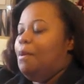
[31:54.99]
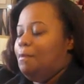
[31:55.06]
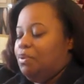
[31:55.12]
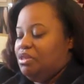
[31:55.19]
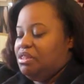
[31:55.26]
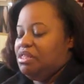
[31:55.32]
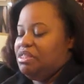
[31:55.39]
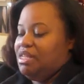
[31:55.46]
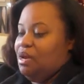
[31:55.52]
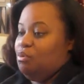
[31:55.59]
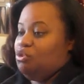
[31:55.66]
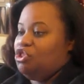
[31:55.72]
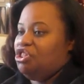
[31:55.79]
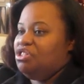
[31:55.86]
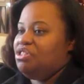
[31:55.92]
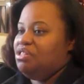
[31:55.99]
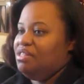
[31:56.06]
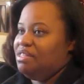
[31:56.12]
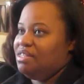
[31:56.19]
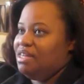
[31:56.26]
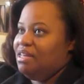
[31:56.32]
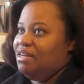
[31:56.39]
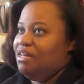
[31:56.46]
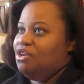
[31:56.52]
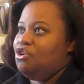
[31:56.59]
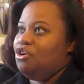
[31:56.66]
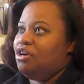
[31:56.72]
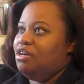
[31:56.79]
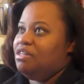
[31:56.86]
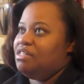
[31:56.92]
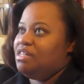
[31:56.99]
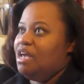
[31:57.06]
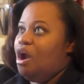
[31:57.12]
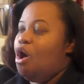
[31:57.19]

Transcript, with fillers: Put the sandwich into the skillet. You're going to say,